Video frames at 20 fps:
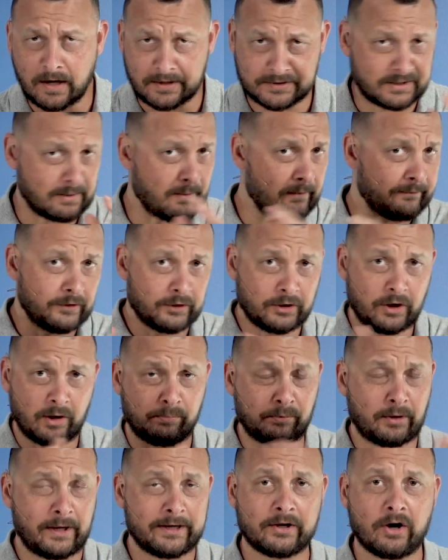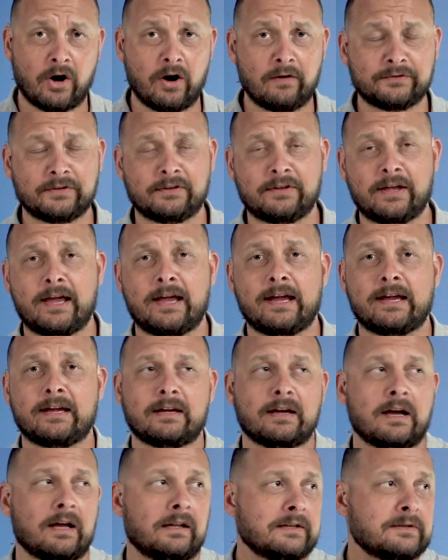Some of you are going to play golf
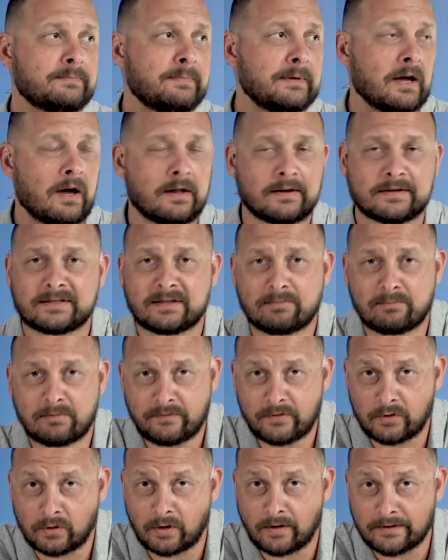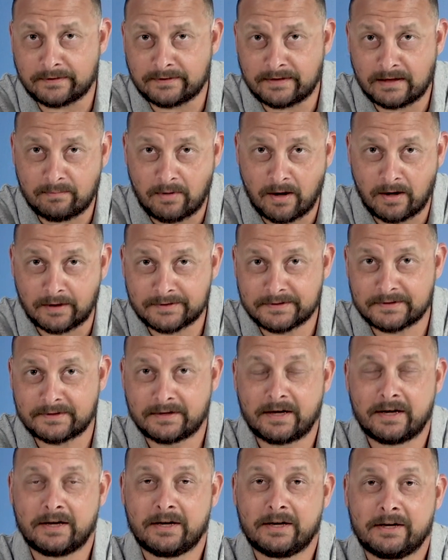today. Let's be honest, some of you are on the tee box
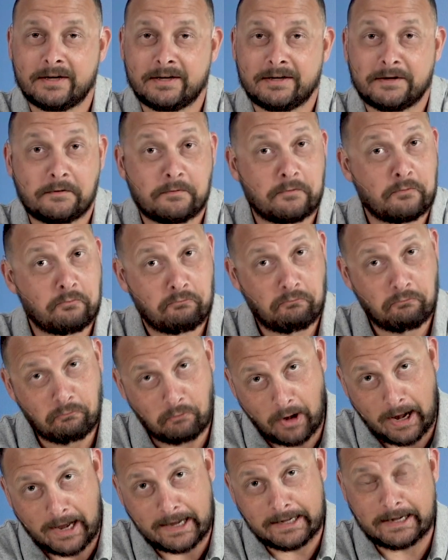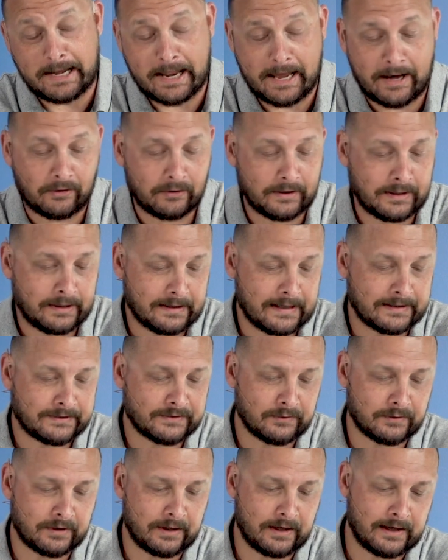right now, and that's
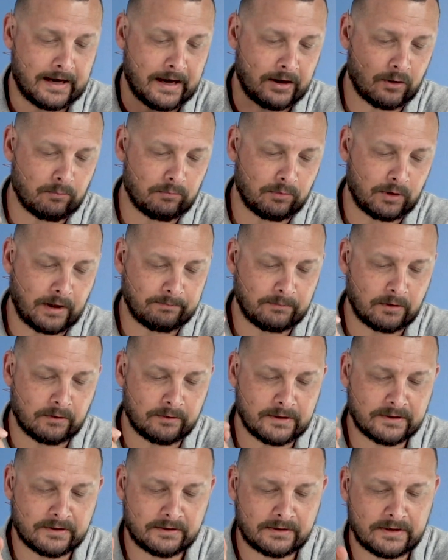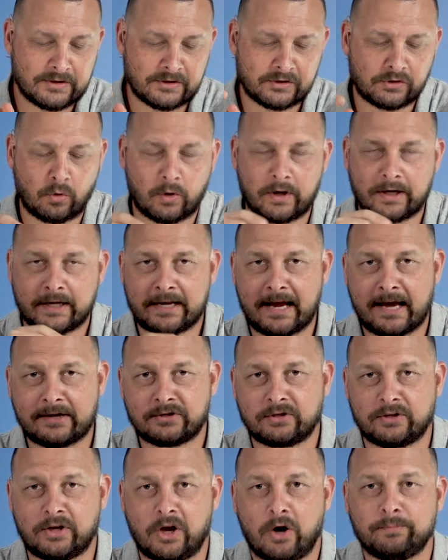okay. I don't blame you. This story could
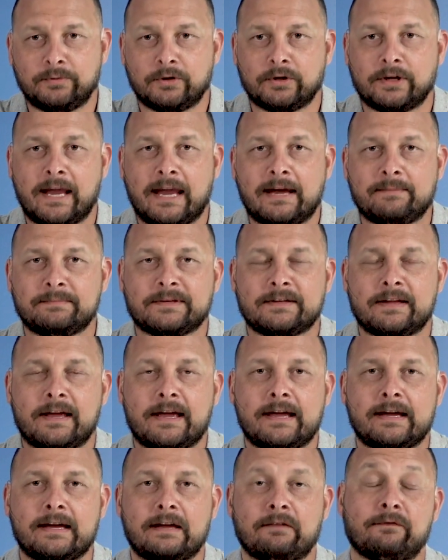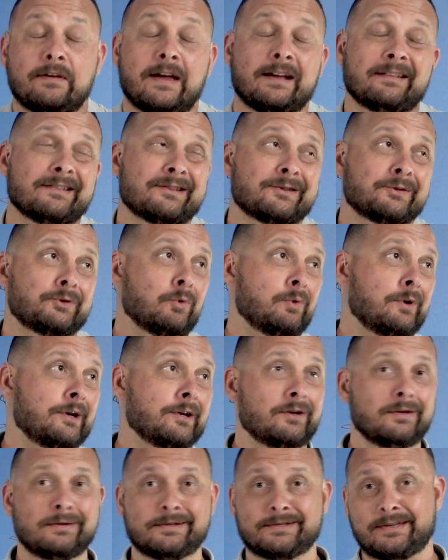actually help your game today. In fact, this story
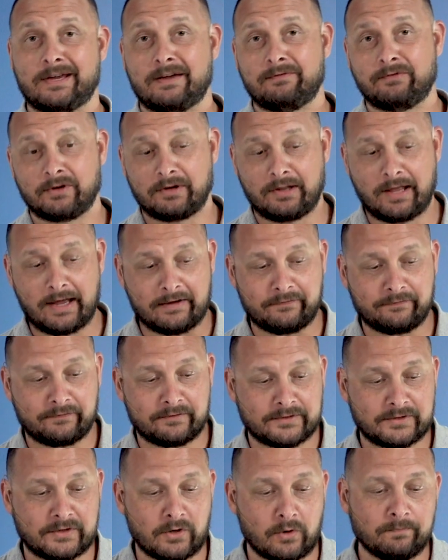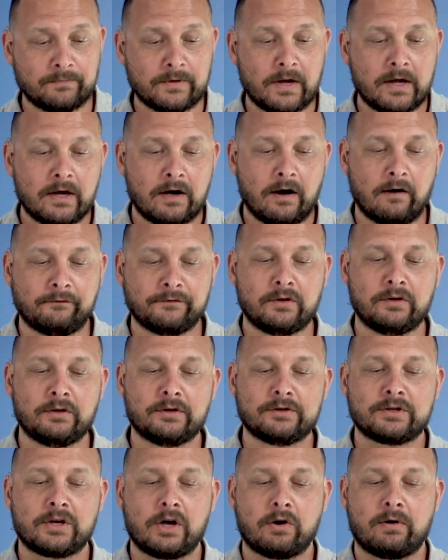could save your life. So a few
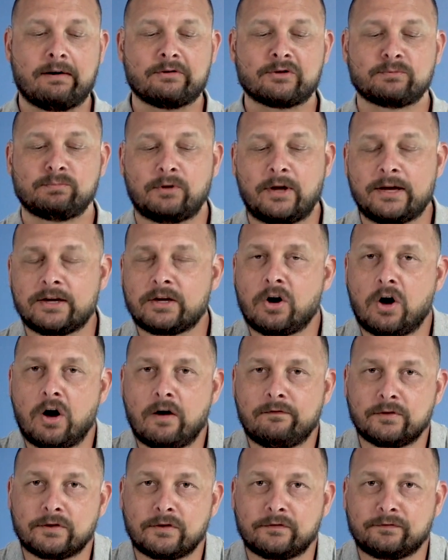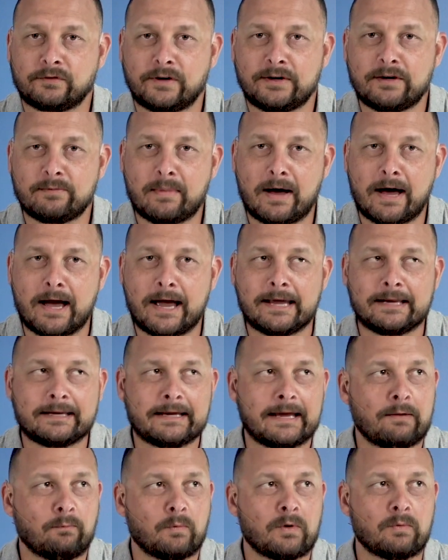years ago, I was playing golf with a friend of mine,
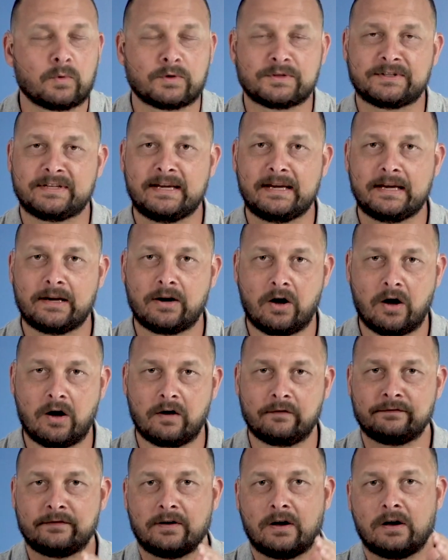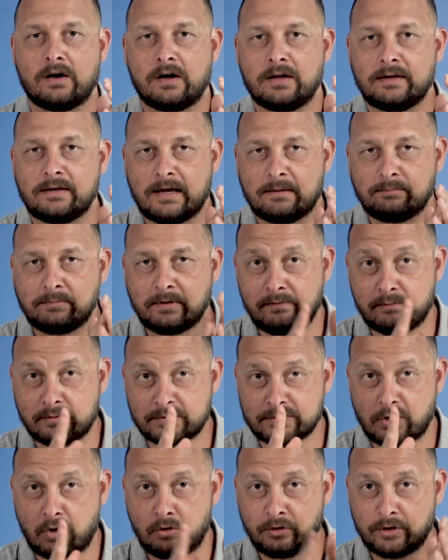and we were teeing off on, I believe it
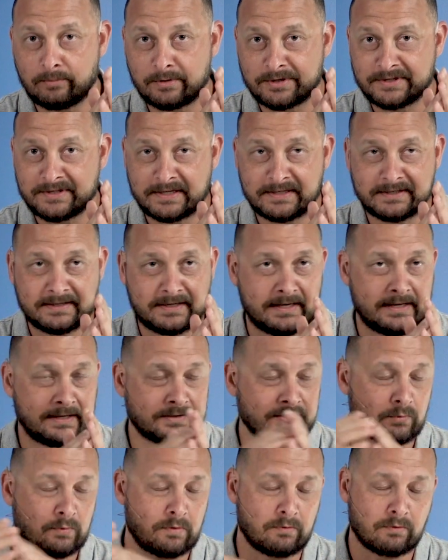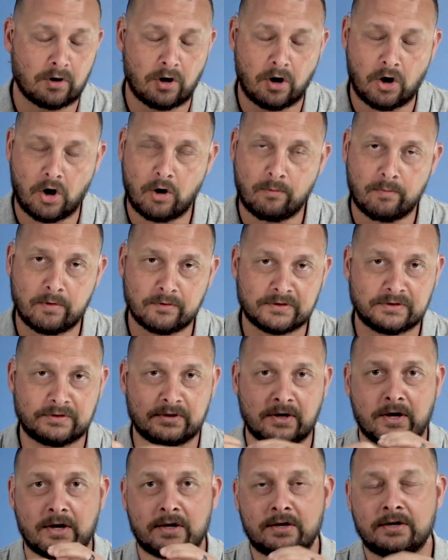was hole number 16. So we were almost
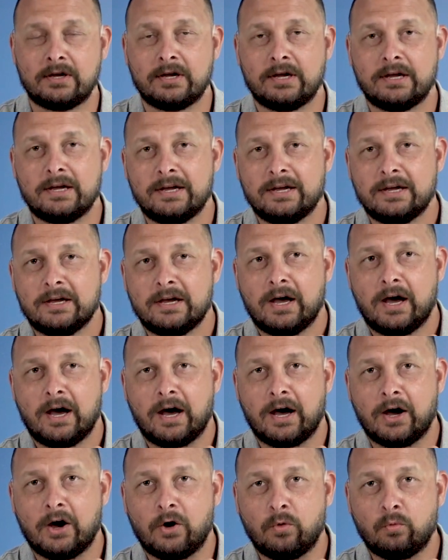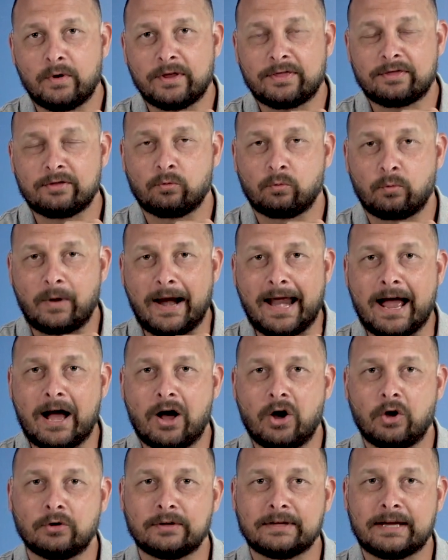done with the
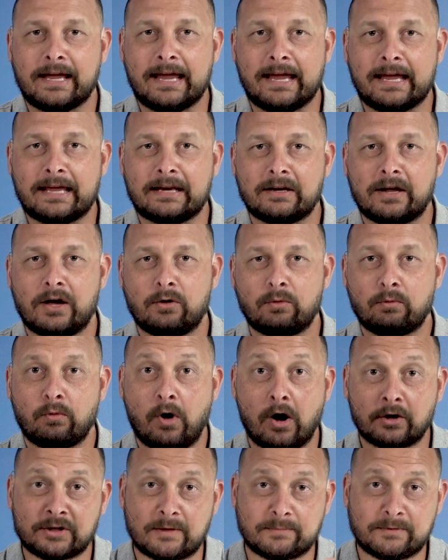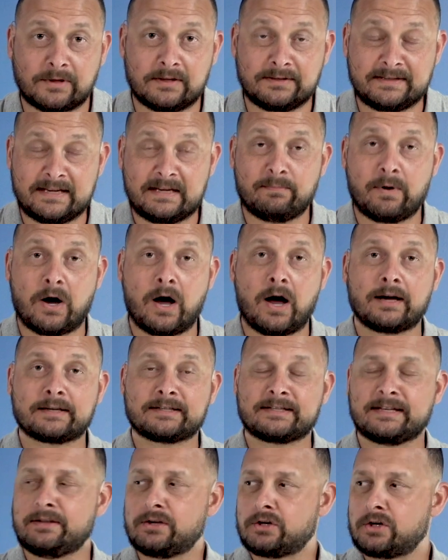round, and we walked up to the tee
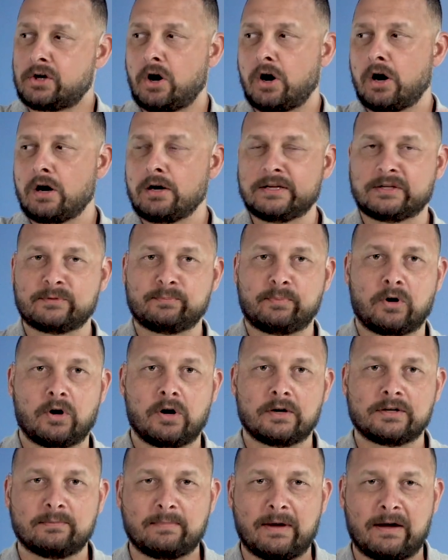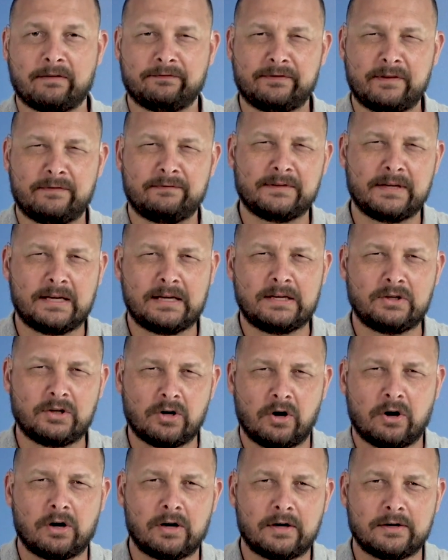box, and the cart is parked about 15
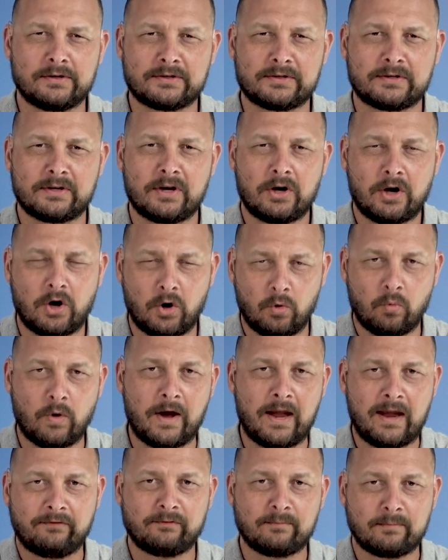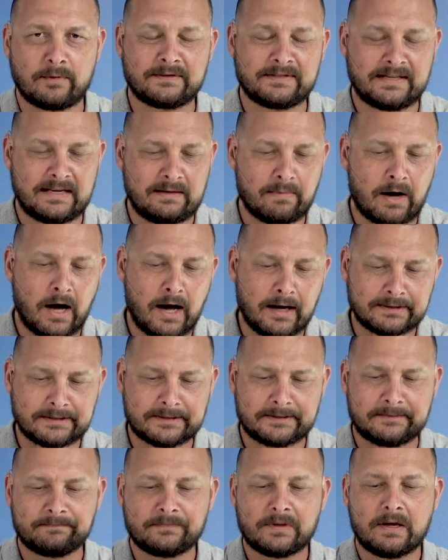yards away from the tee
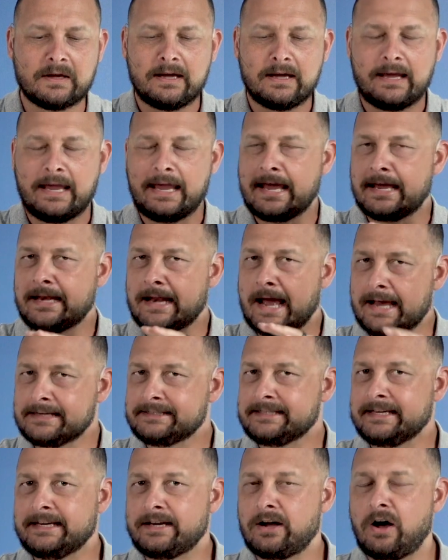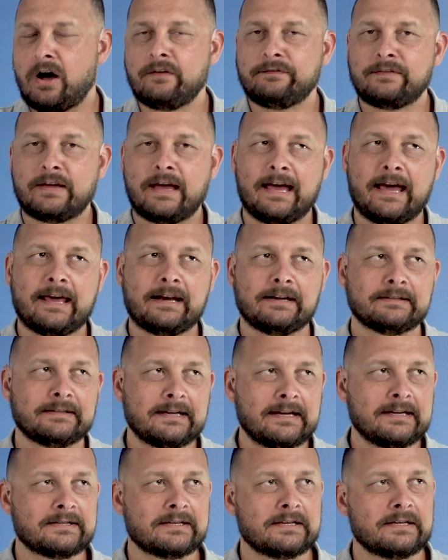box. And I teed off. I had a
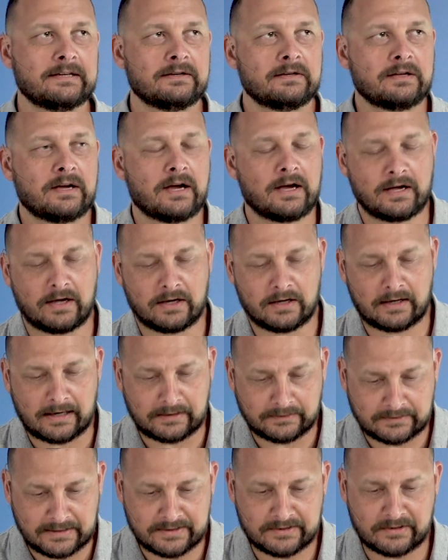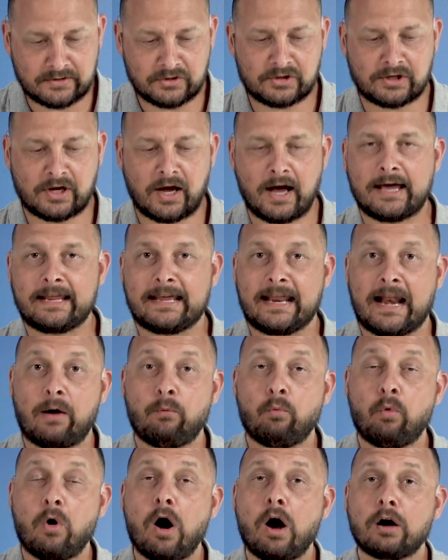decent shot, and I
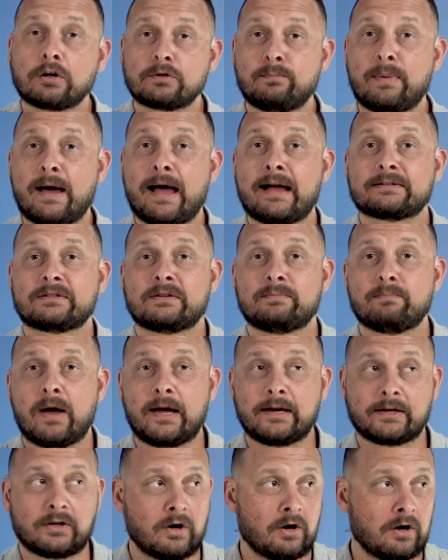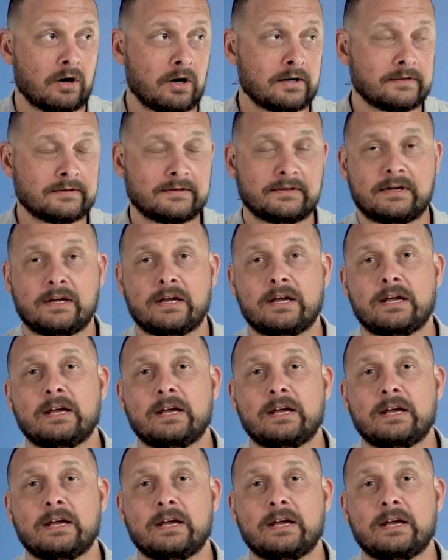walked back to my cart.